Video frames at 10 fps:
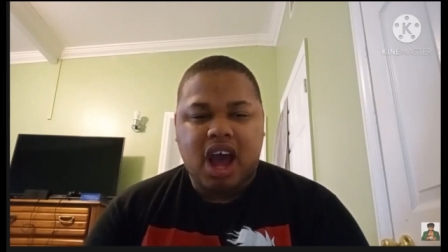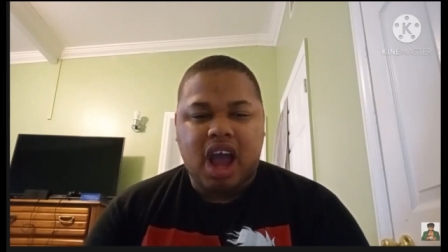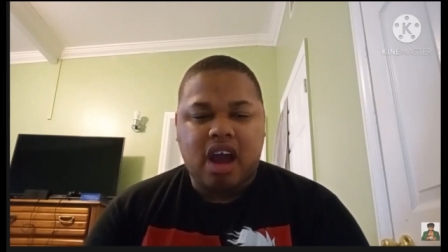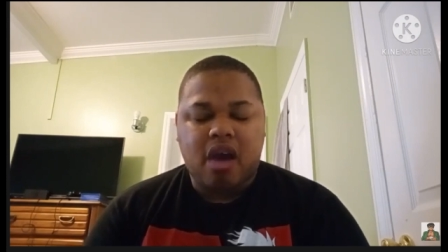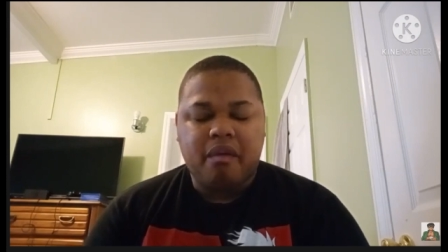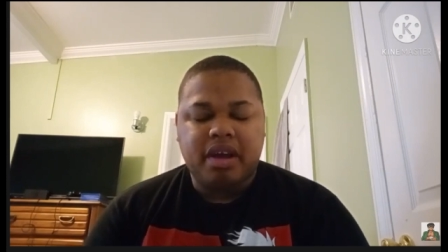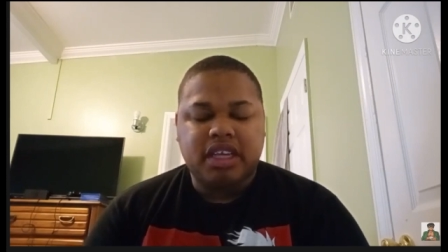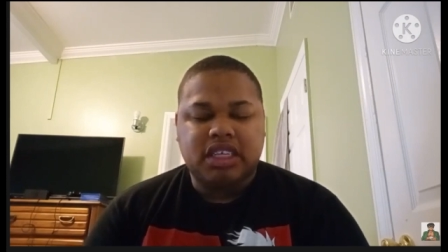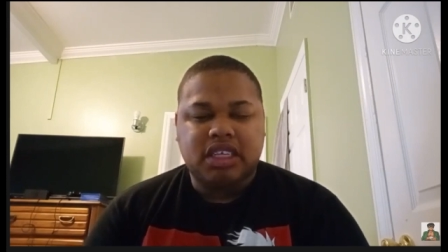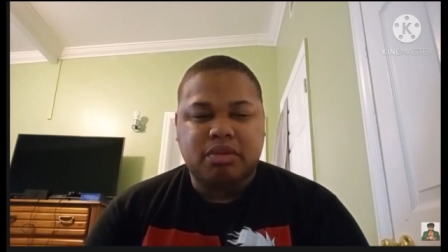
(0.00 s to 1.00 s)
I
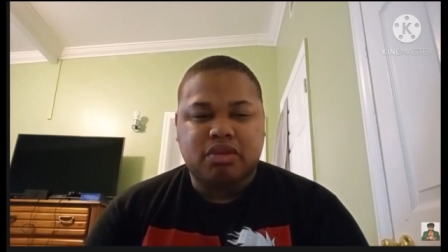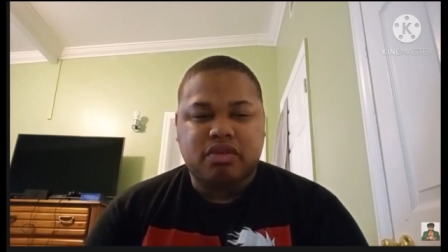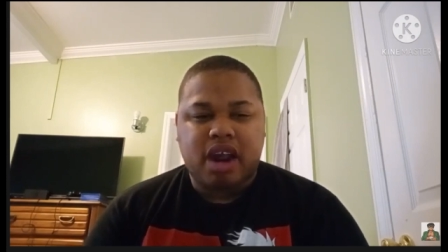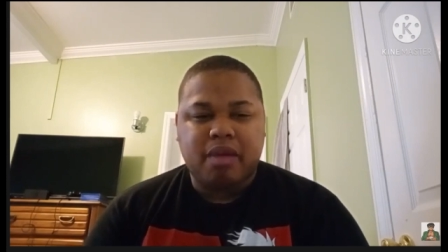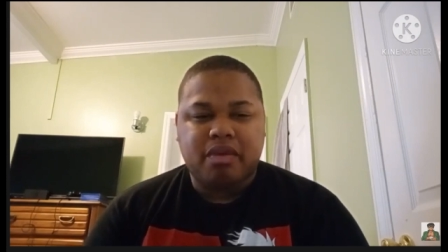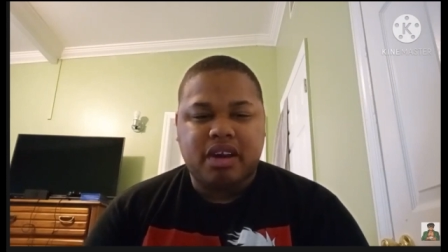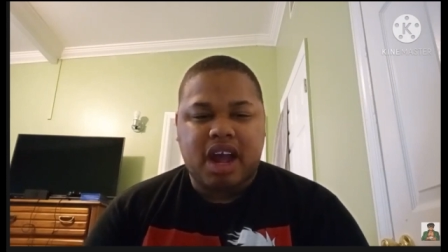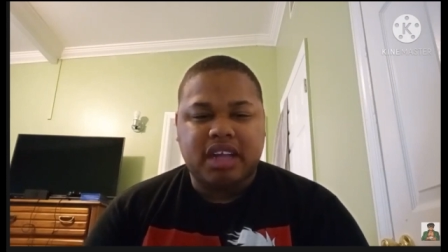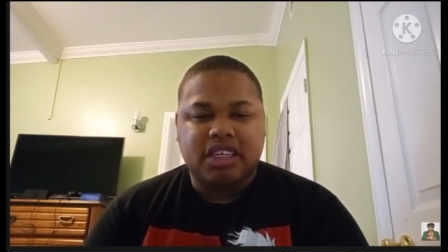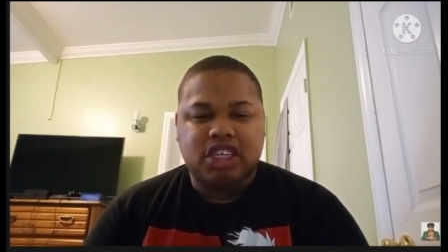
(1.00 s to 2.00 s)
always subscribe to you
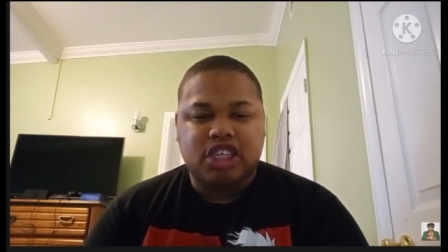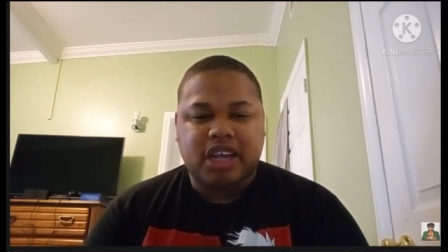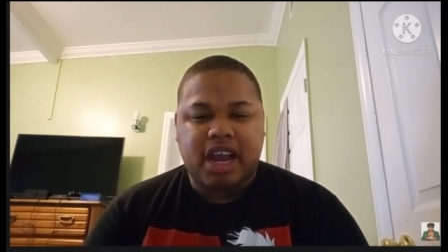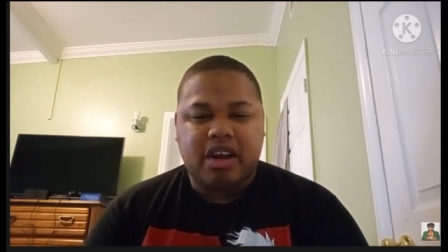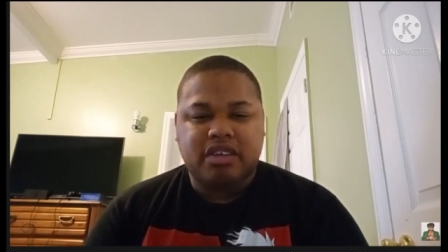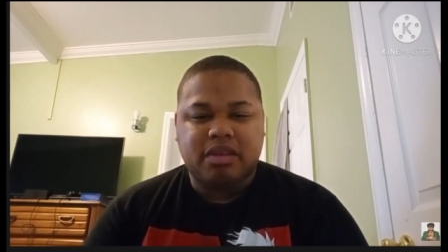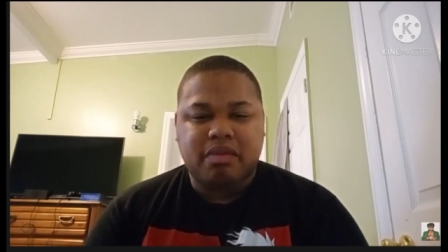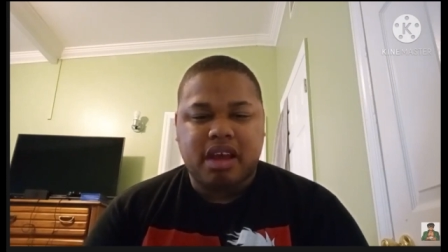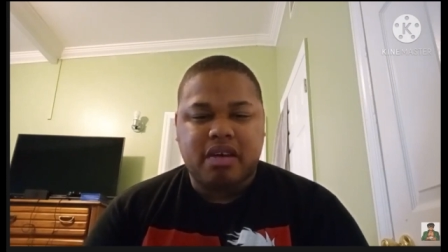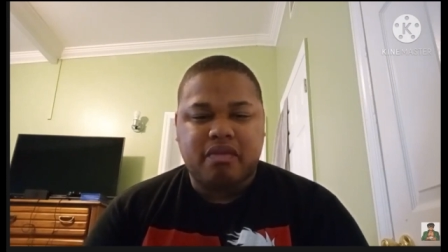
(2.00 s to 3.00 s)
guys' channels
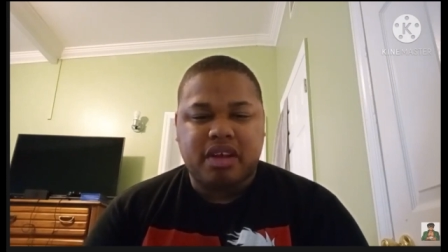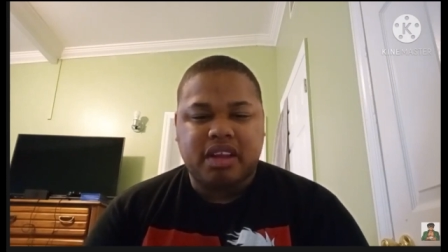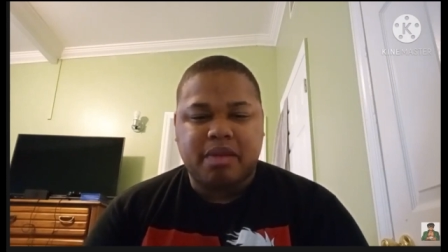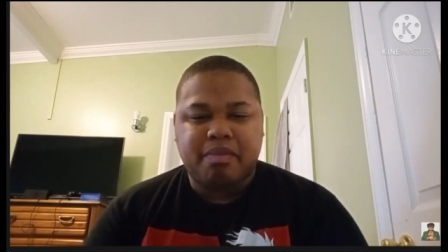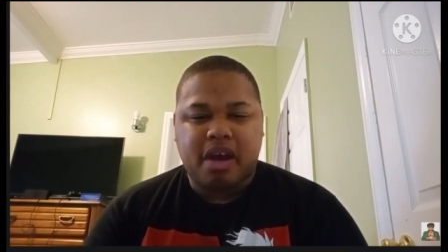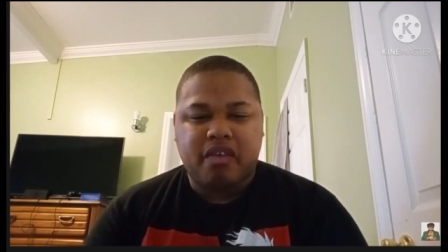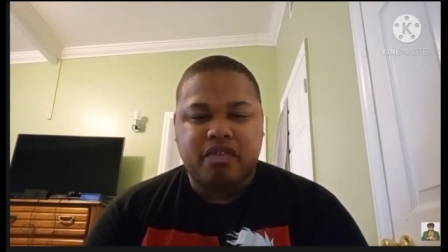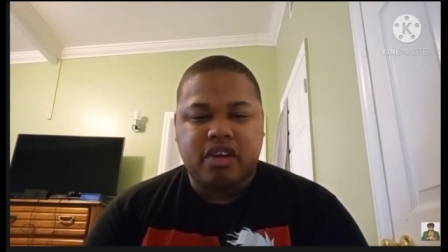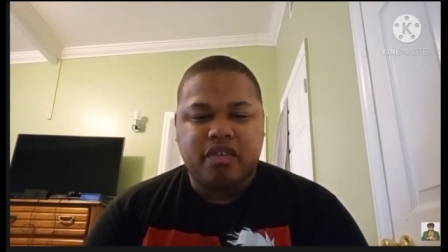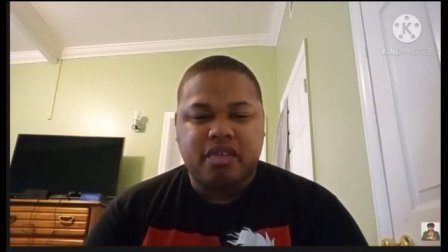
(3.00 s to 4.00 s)
and, and ring the bell
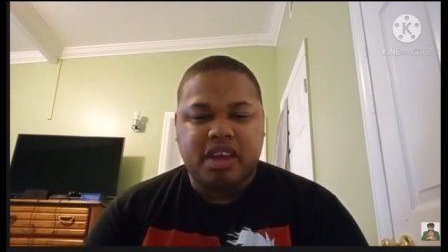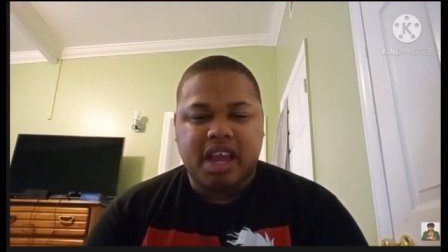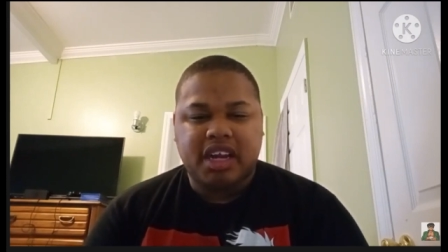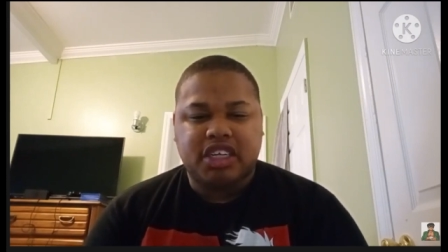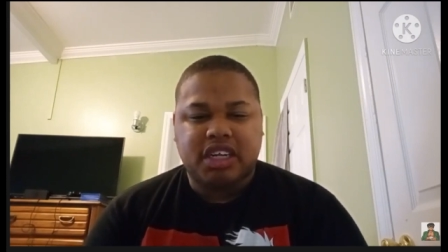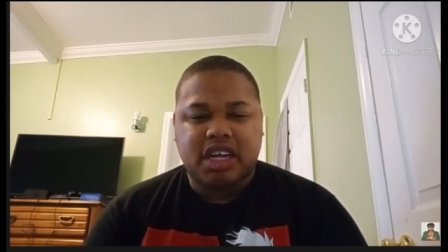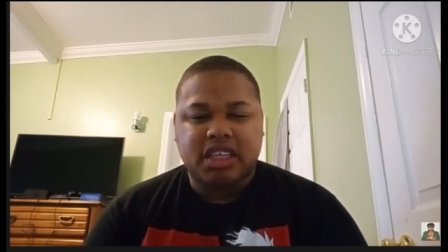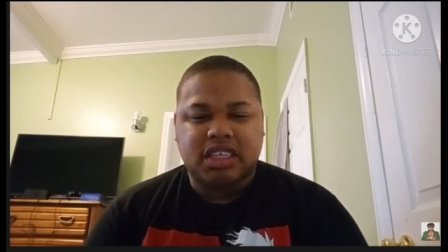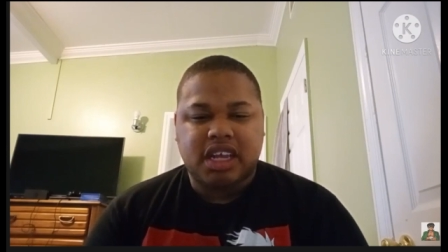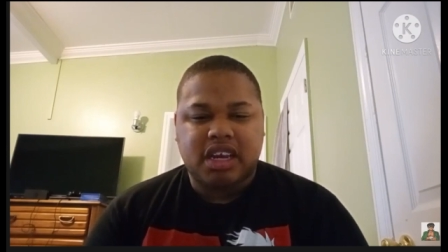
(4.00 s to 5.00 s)
for
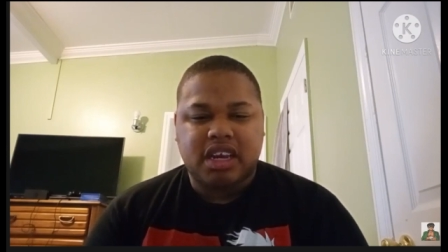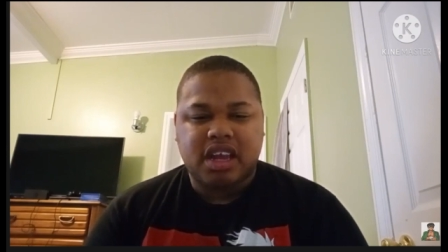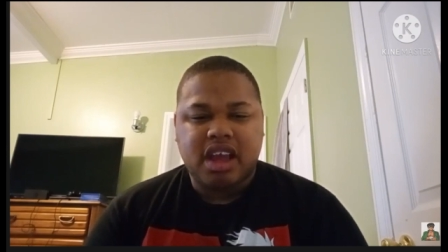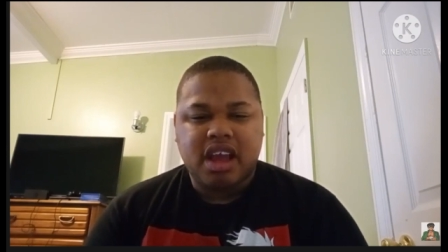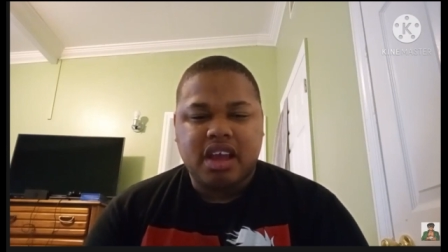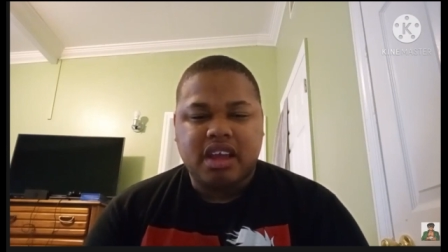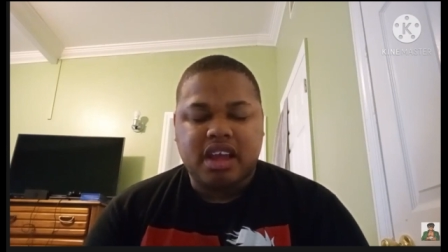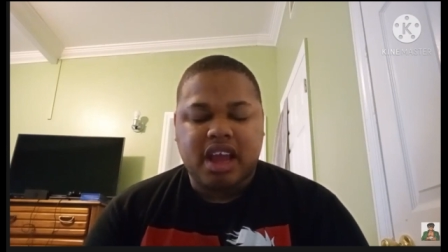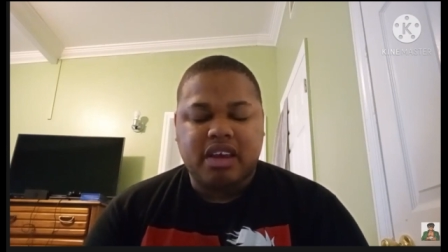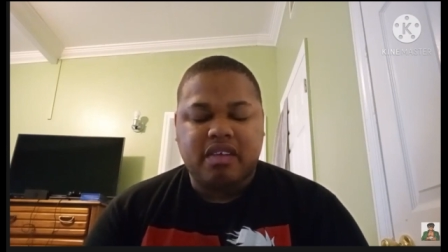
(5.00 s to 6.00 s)
notifications, and
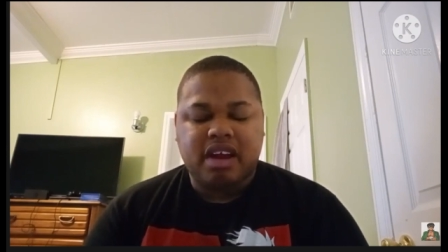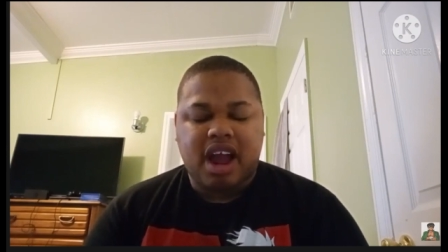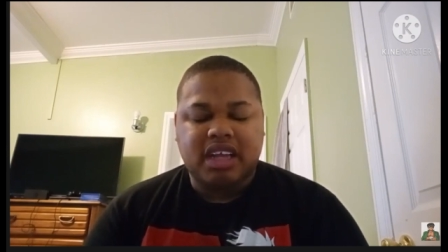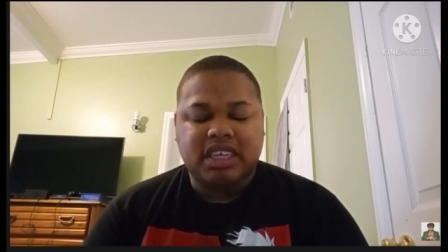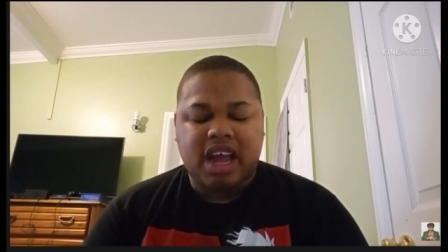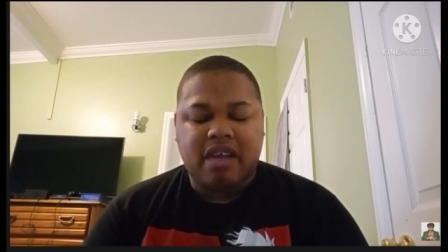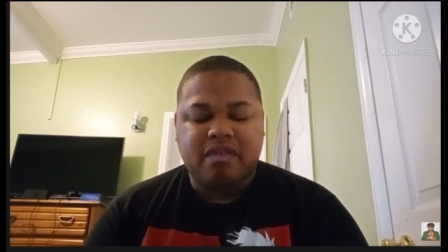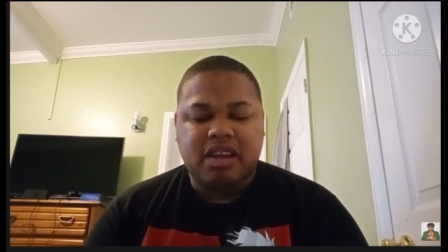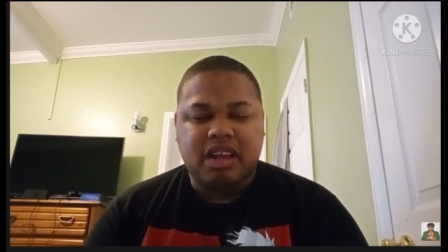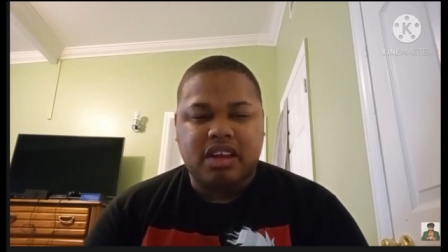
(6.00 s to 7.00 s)
yet you guys have
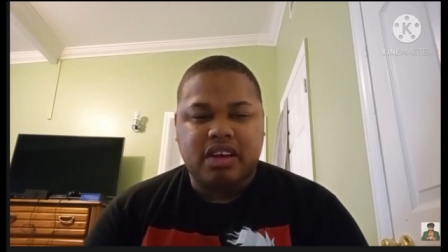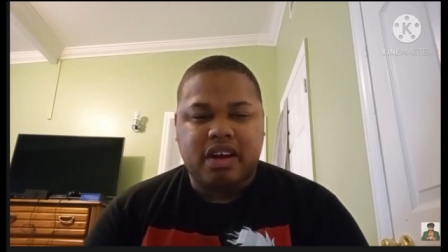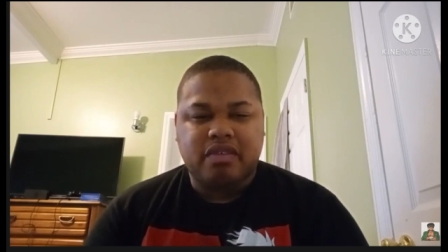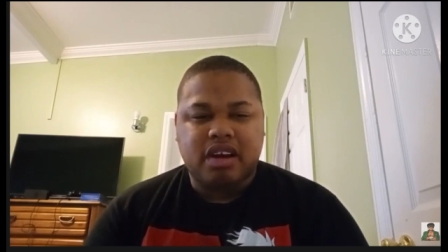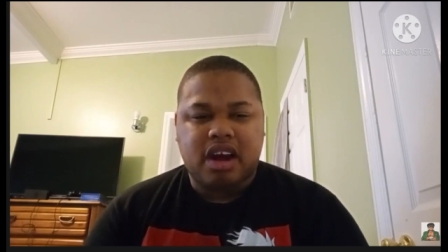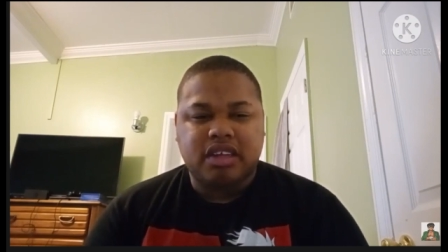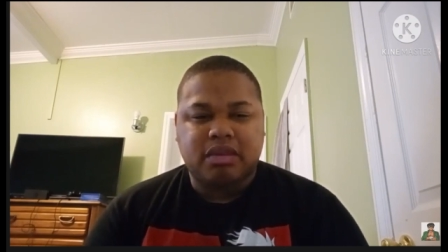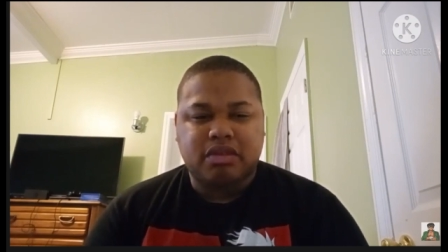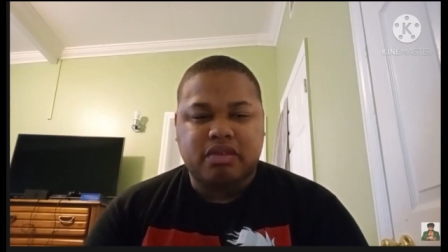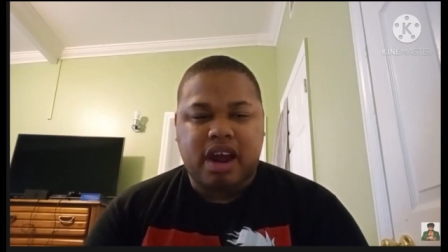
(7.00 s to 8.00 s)
the nerve to
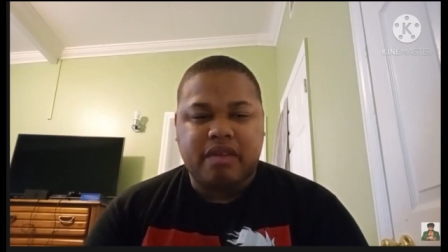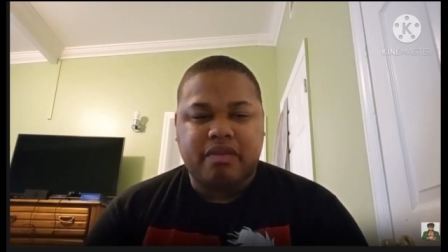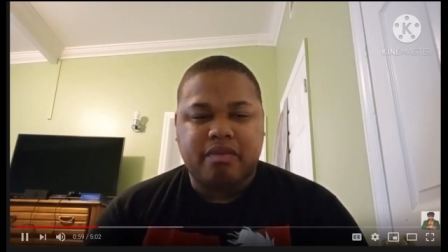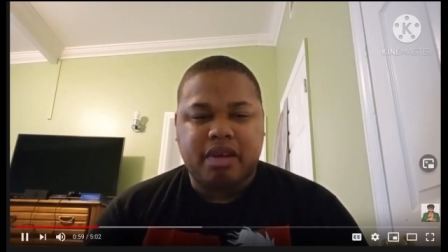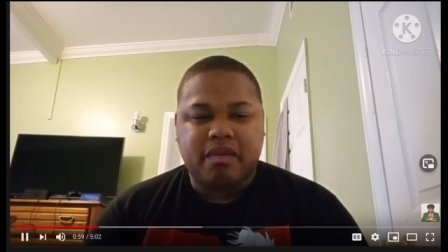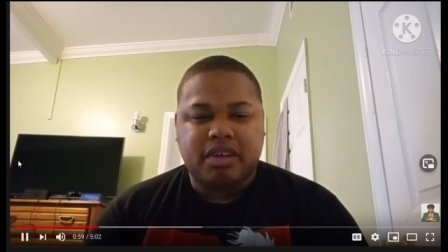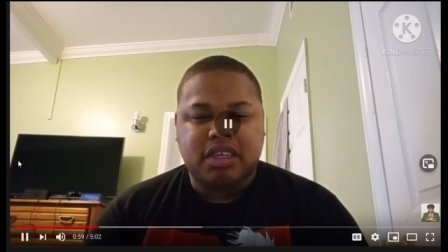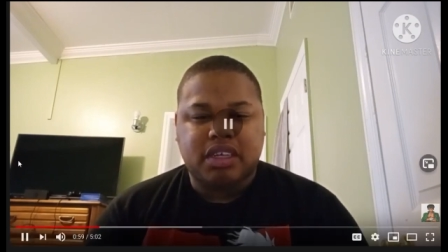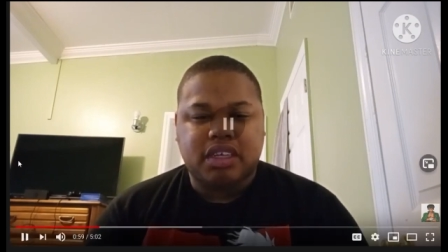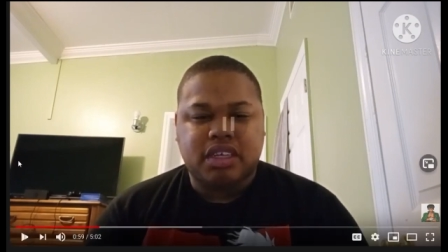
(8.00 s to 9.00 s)
unsubscribe from me, which is